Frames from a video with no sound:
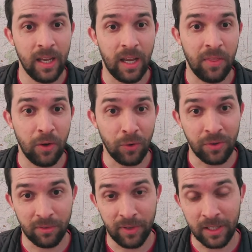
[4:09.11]
and the
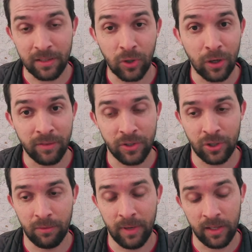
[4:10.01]
Earth's effective
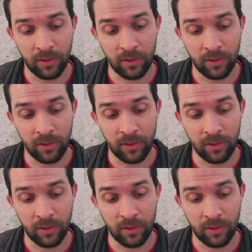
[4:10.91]
curvature, right?